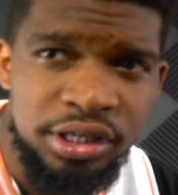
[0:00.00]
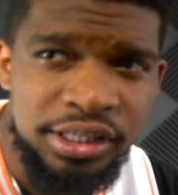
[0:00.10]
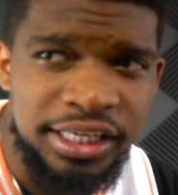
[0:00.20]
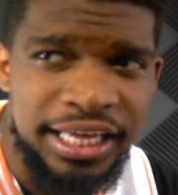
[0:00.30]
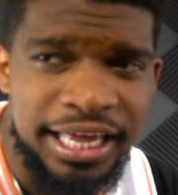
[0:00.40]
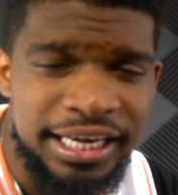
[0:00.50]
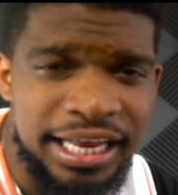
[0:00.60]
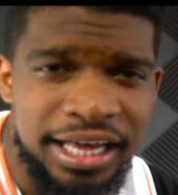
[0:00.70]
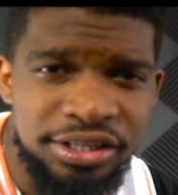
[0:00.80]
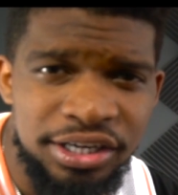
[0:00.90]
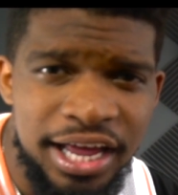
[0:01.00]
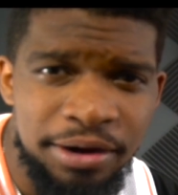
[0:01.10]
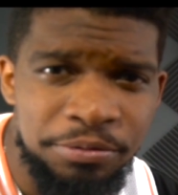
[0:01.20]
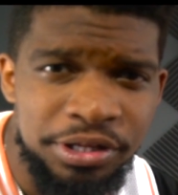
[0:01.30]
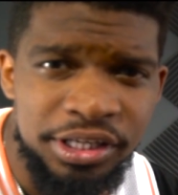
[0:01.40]
yeah, nah, they're
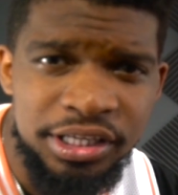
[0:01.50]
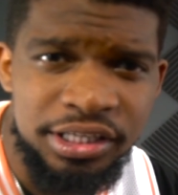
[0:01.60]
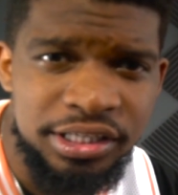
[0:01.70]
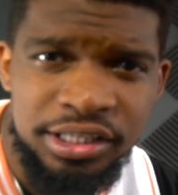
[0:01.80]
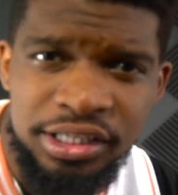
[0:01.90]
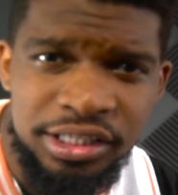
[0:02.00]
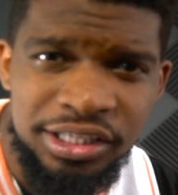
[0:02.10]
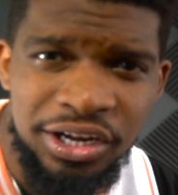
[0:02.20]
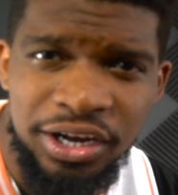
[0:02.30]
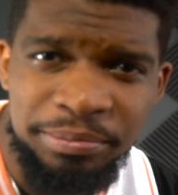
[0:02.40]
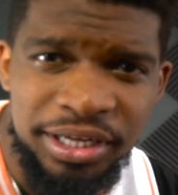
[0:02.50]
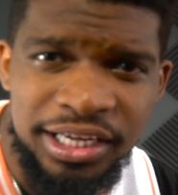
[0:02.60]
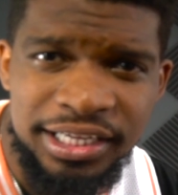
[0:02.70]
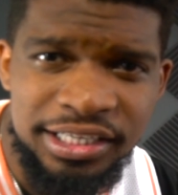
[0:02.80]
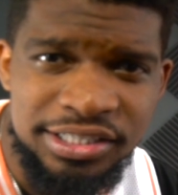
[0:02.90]
not really, you know what I
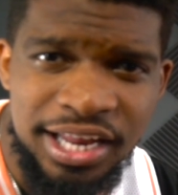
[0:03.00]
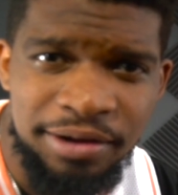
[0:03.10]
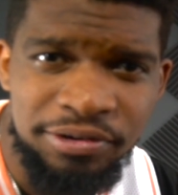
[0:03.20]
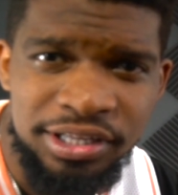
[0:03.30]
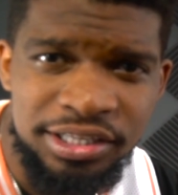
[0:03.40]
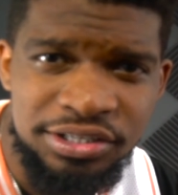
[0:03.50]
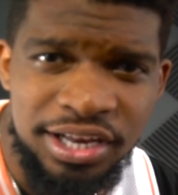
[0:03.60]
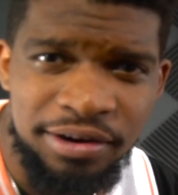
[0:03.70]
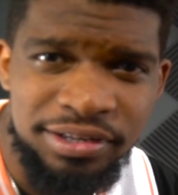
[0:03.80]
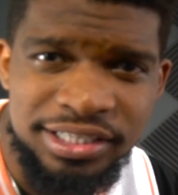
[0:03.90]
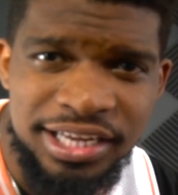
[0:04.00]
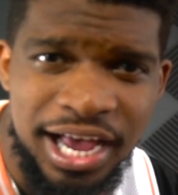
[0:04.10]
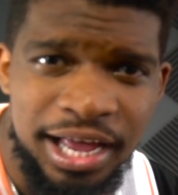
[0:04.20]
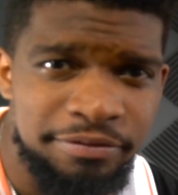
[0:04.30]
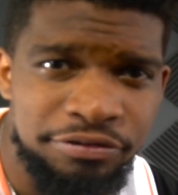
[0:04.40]
mean? There's not really
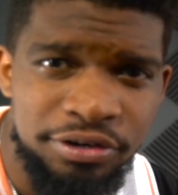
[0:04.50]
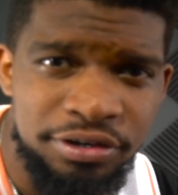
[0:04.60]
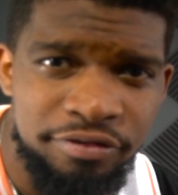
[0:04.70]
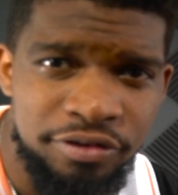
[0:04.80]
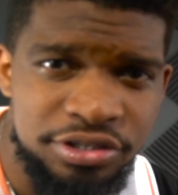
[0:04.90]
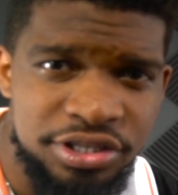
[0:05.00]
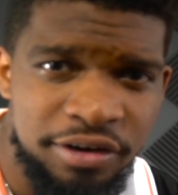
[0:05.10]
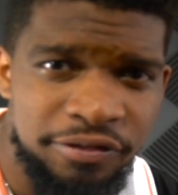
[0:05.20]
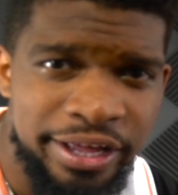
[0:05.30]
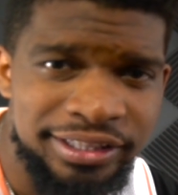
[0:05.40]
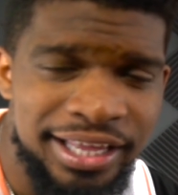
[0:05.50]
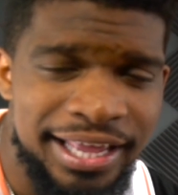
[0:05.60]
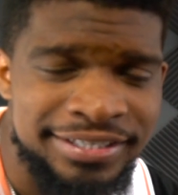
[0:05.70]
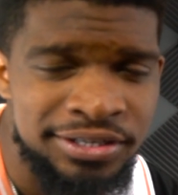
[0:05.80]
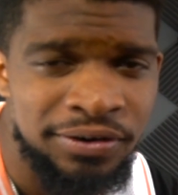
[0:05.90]
time for stuff like
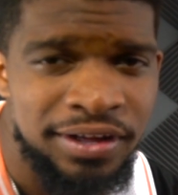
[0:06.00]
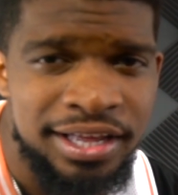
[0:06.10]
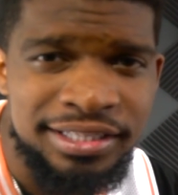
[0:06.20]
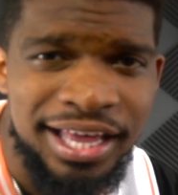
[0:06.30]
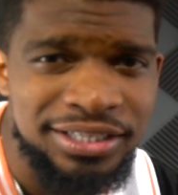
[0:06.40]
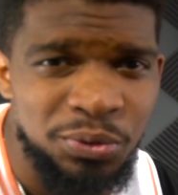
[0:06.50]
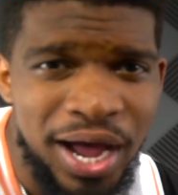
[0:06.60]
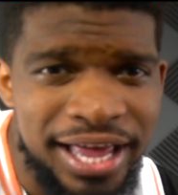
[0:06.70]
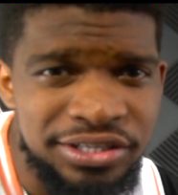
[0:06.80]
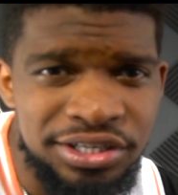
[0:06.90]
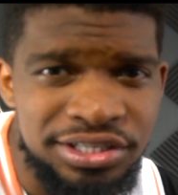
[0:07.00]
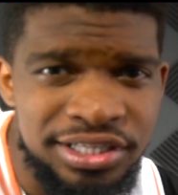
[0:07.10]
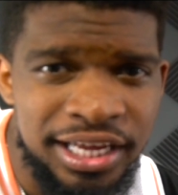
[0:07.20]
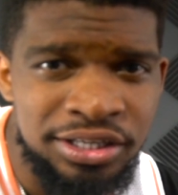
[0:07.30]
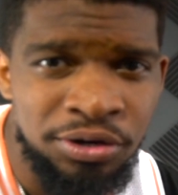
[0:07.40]
that. So that's why I just
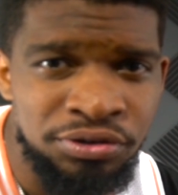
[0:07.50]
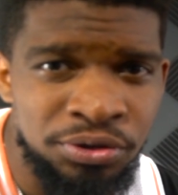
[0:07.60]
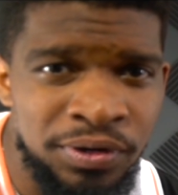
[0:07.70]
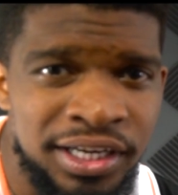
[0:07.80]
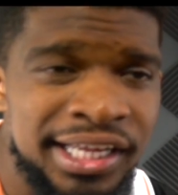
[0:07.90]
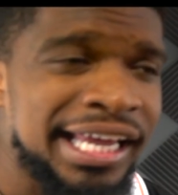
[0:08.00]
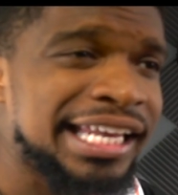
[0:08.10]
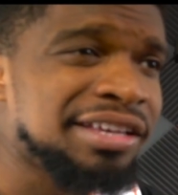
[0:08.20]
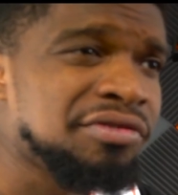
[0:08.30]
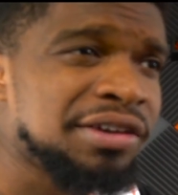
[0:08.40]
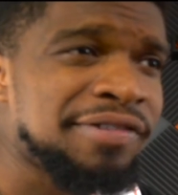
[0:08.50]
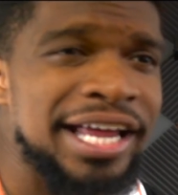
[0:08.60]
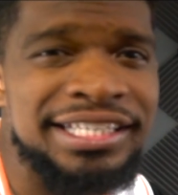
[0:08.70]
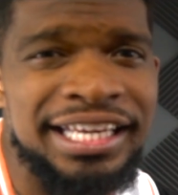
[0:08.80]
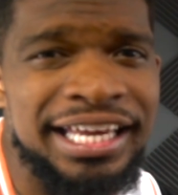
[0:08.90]
say don't do it. And even if
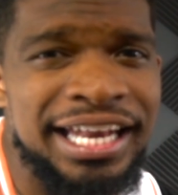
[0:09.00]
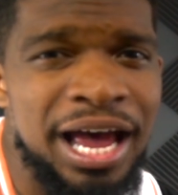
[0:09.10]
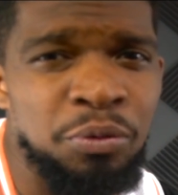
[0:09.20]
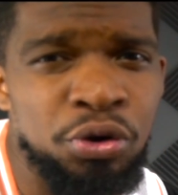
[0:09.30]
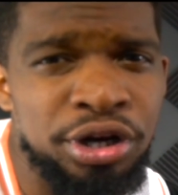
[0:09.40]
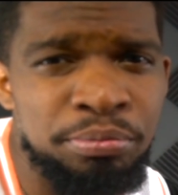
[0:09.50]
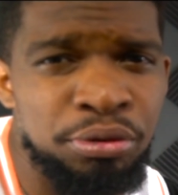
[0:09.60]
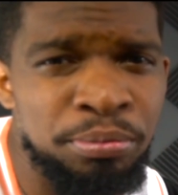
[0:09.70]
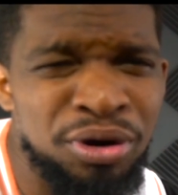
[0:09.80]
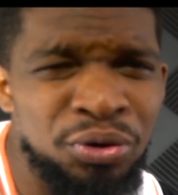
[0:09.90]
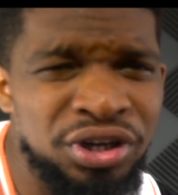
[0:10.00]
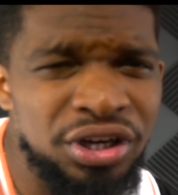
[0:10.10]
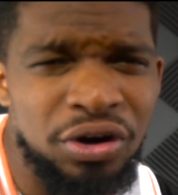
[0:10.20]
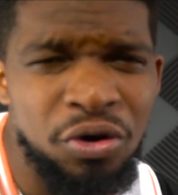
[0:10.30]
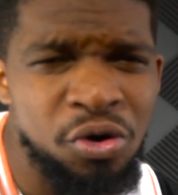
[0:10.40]
I did, I wouldn't promote
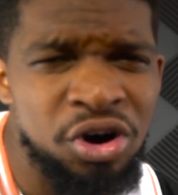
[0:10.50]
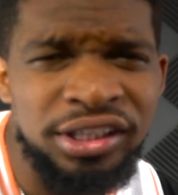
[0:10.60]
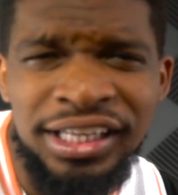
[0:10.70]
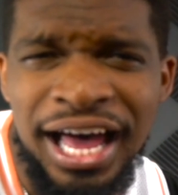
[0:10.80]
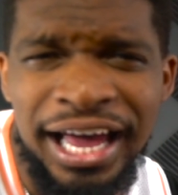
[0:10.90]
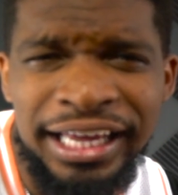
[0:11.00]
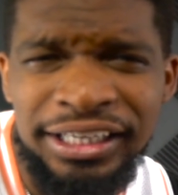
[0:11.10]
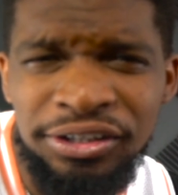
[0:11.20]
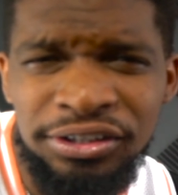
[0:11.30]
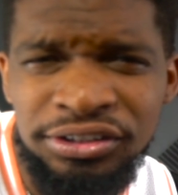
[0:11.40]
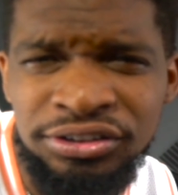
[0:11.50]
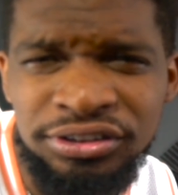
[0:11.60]
it online or